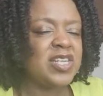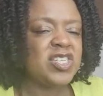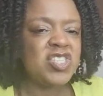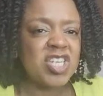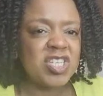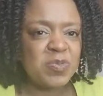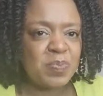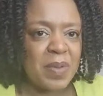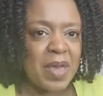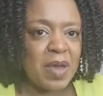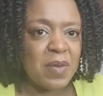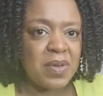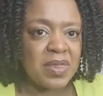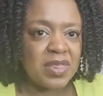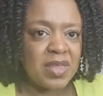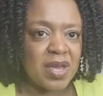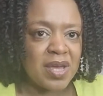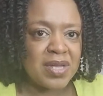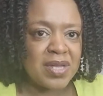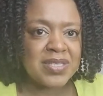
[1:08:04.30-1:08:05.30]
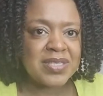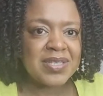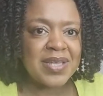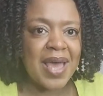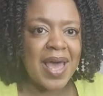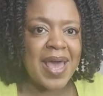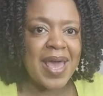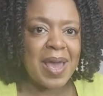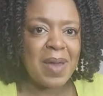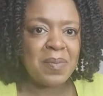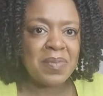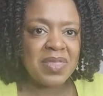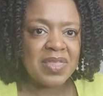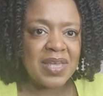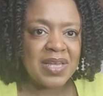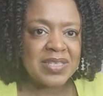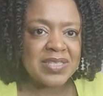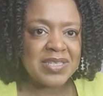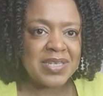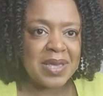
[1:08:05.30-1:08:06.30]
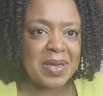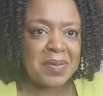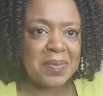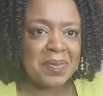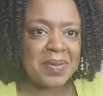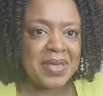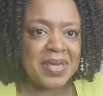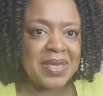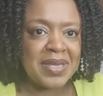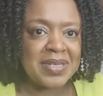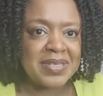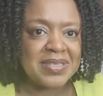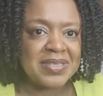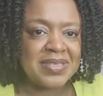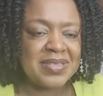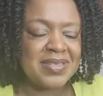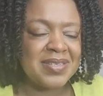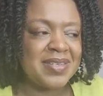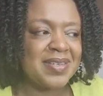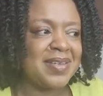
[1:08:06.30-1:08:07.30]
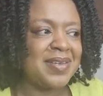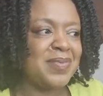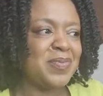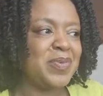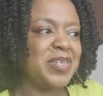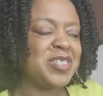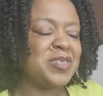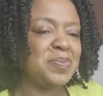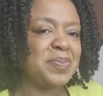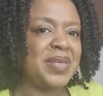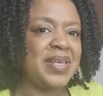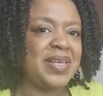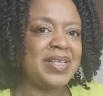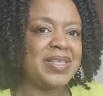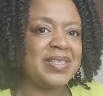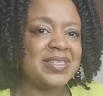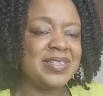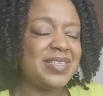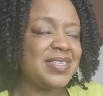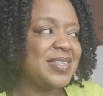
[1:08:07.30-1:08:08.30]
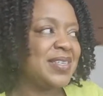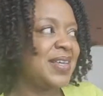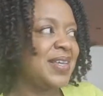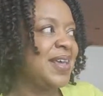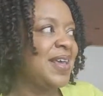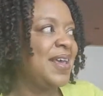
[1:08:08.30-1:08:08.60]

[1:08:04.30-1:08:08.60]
just bear with us. I am thirty-eight weeks, which means